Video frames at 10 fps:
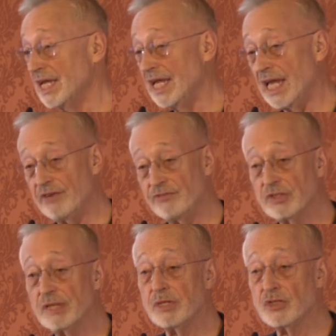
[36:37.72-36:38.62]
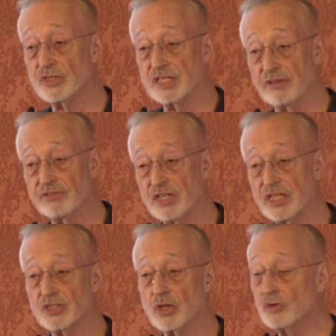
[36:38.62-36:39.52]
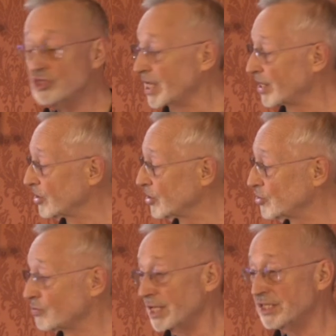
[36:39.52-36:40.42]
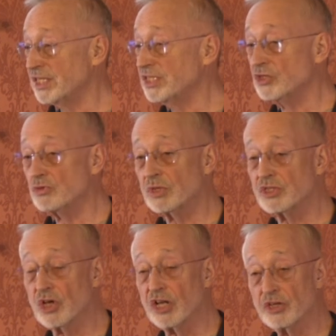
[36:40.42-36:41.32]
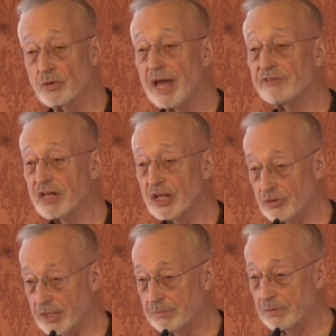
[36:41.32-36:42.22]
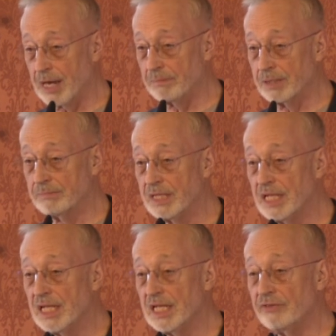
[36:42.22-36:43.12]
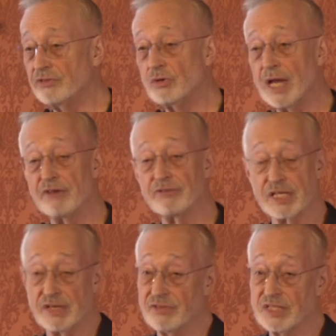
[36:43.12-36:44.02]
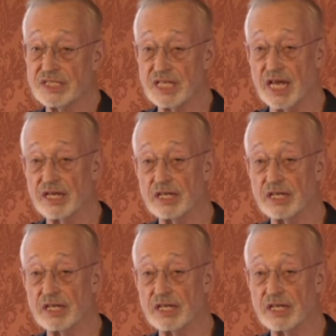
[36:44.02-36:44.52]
And if you limit yourself to these co-channel constraints, this is what's called a graph coloring problem. If you have a given set